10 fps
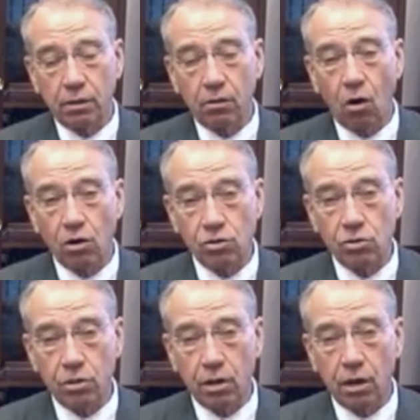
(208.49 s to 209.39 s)

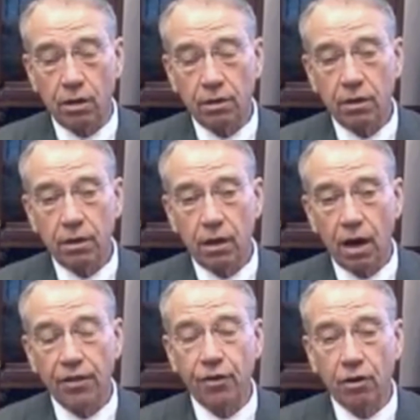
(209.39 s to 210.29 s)
cause
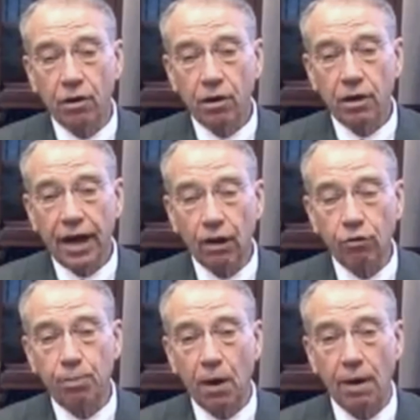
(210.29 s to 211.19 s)
other
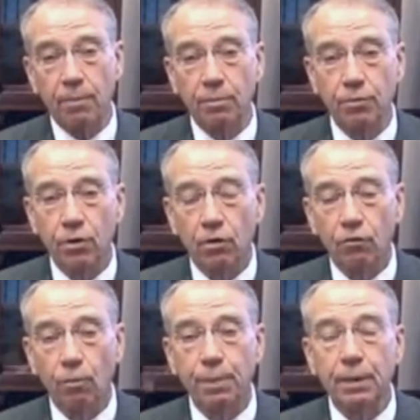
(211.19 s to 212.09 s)
health problems
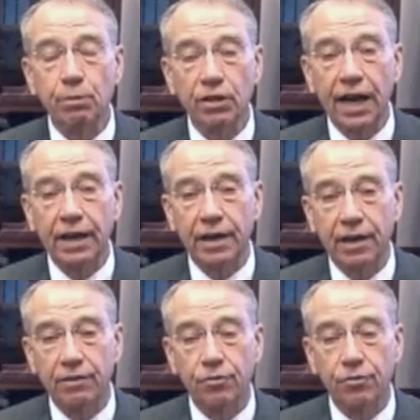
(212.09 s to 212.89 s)
for people taking it.